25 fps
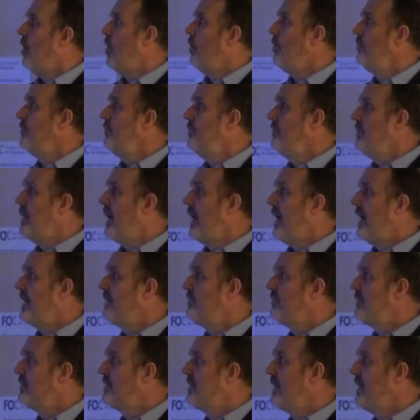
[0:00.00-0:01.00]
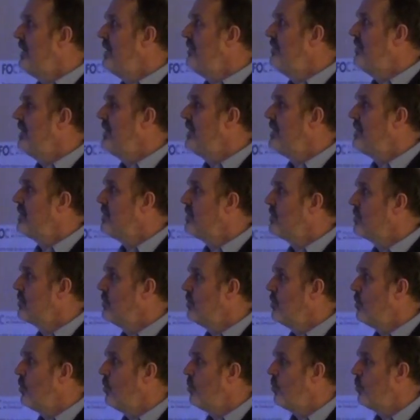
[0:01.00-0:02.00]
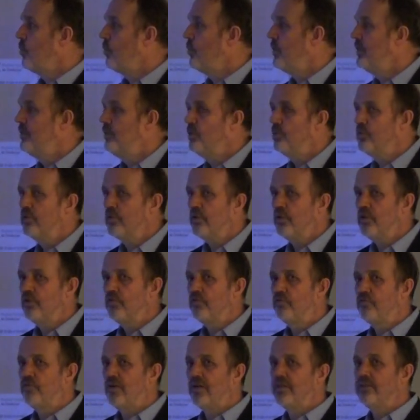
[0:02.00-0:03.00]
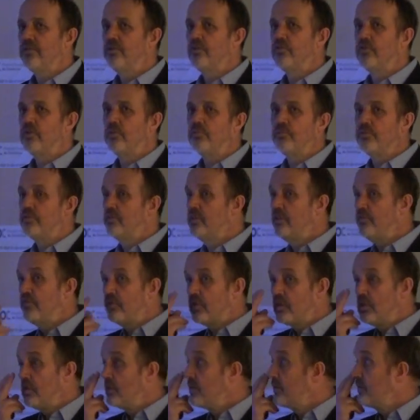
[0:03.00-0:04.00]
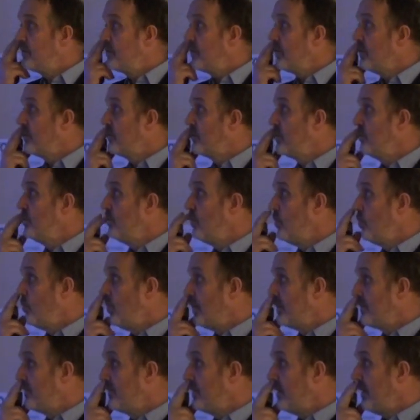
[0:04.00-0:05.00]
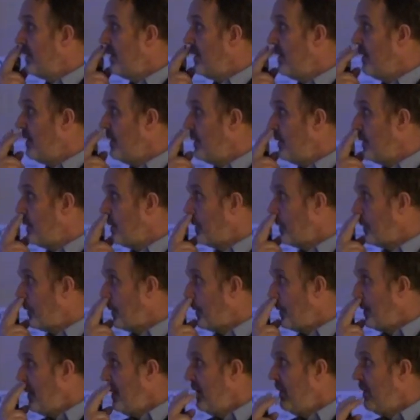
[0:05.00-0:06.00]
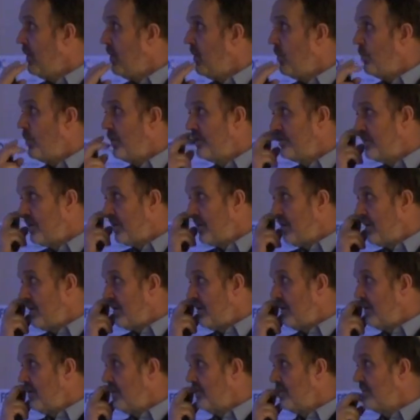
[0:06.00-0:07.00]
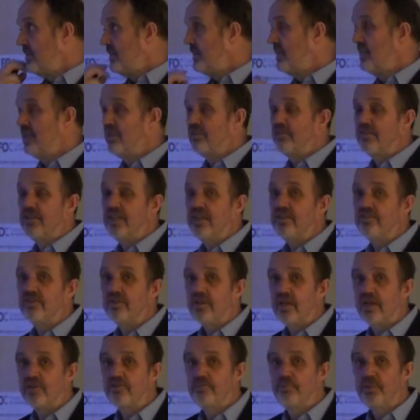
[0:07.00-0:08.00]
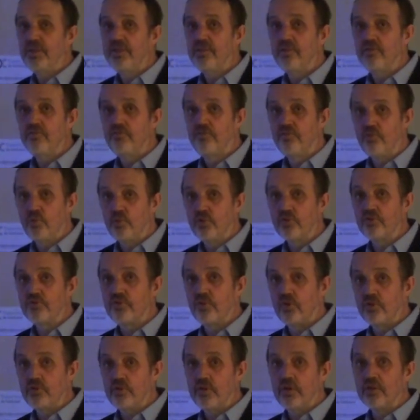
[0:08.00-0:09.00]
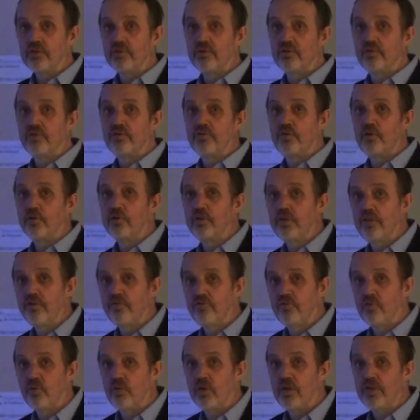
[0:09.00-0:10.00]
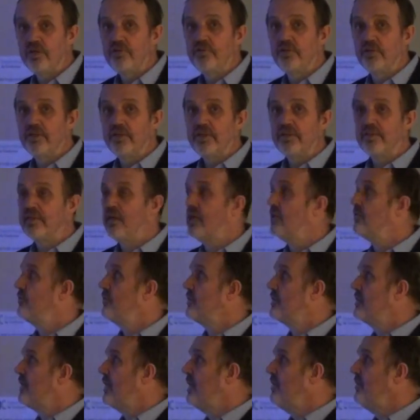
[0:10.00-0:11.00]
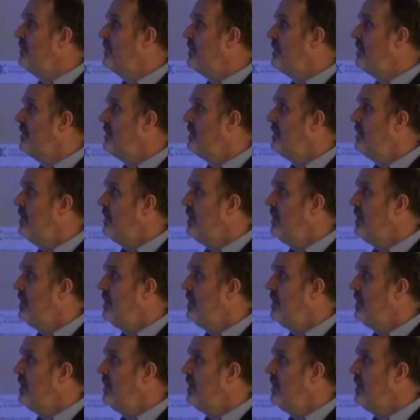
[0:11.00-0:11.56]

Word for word: On advertising, we don't find it somewhat difficult to, to know what, uh, whether legislation has been enforced or not, certainly for internet advertising.